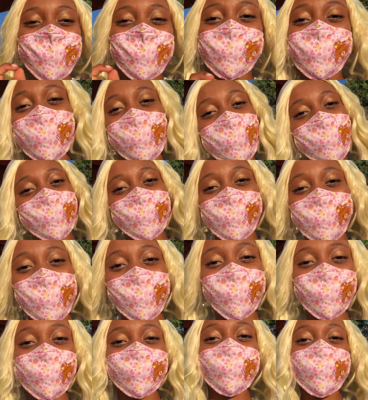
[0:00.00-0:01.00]
Ten out of
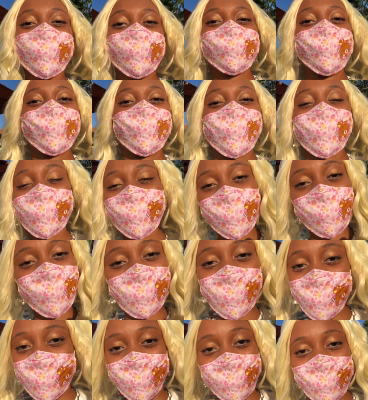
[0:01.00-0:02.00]
ten, eleven
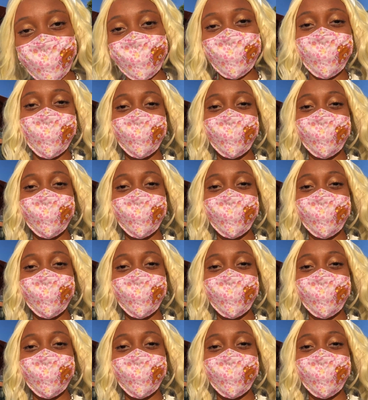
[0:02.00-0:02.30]
out of ten.